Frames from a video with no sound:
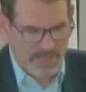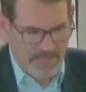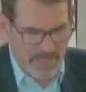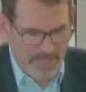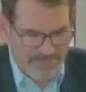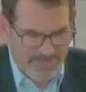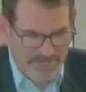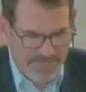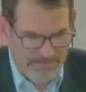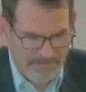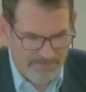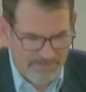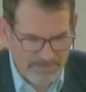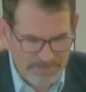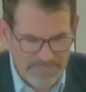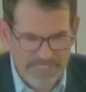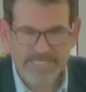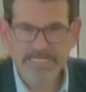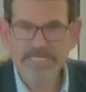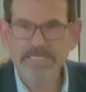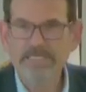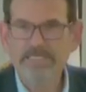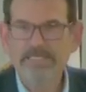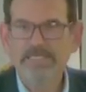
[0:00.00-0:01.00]
I think
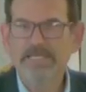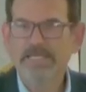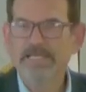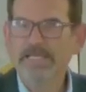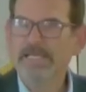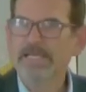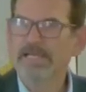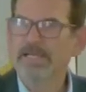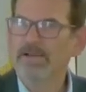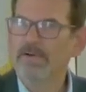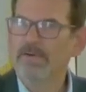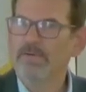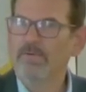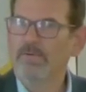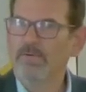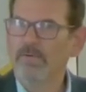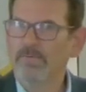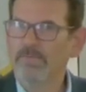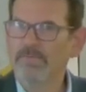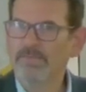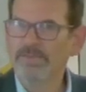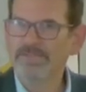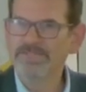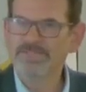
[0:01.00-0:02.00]
politically,
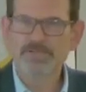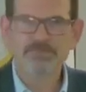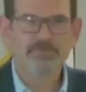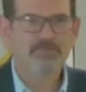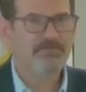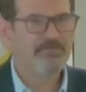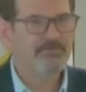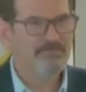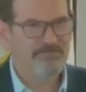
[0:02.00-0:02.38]
these are